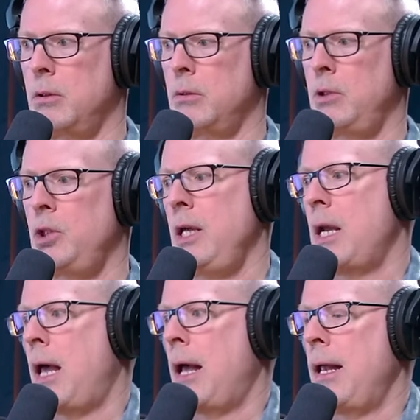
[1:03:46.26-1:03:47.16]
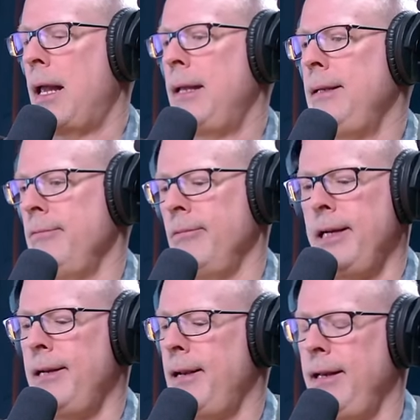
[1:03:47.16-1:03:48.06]
Which again, I didn't
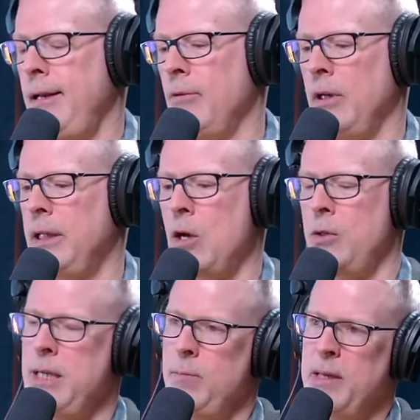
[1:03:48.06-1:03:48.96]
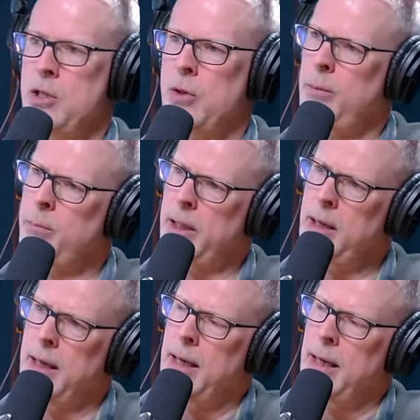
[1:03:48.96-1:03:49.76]
read it. I didn't really go deep into it, but